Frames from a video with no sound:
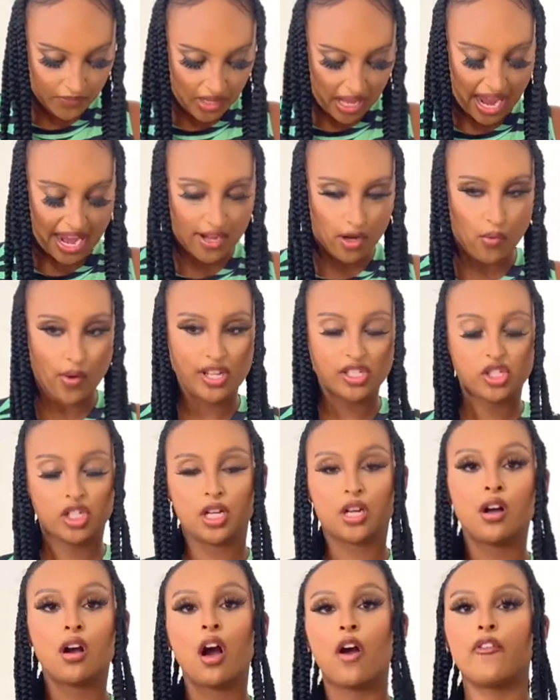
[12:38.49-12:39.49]
I knew I should
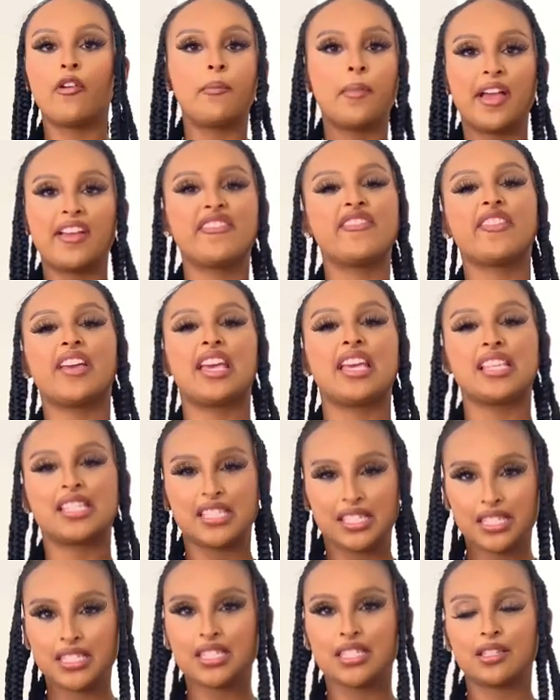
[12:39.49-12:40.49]
have covered my
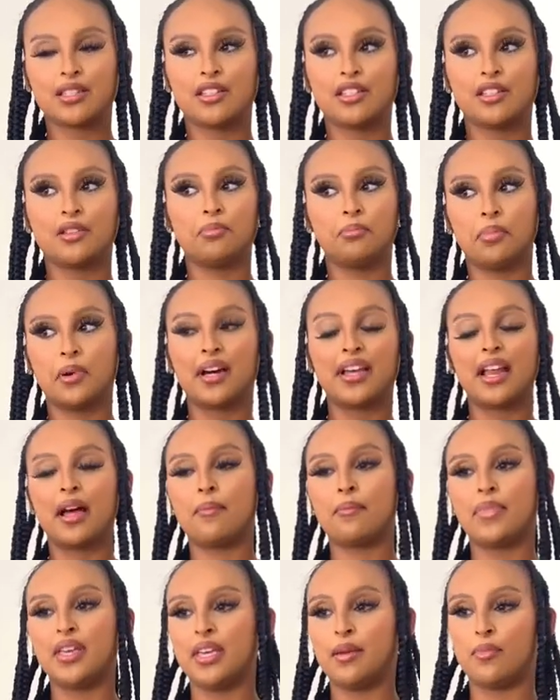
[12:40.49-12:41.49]
face, but I'm
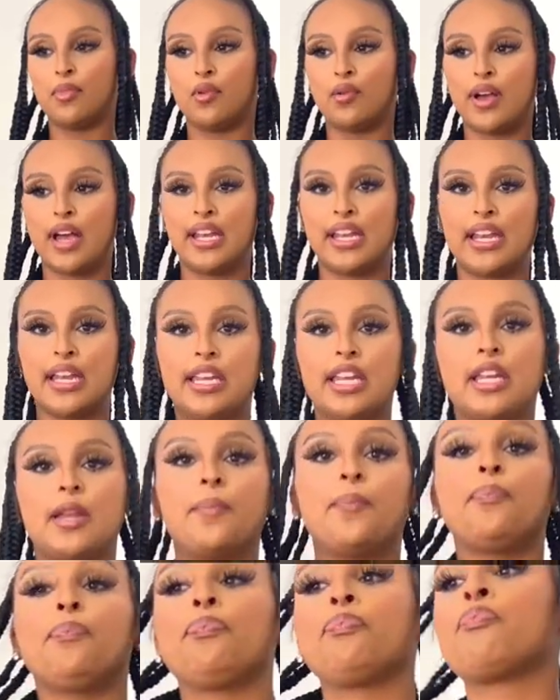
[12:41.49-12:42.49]
being bold-headed and I didn't.
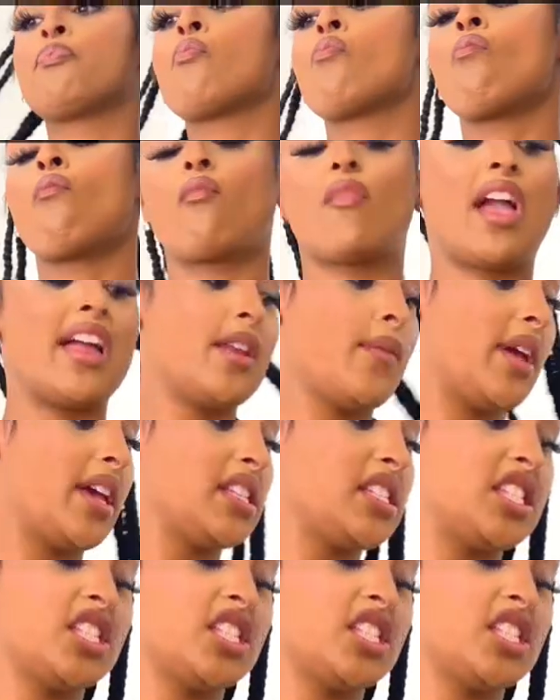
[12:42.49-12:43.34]
Anyways,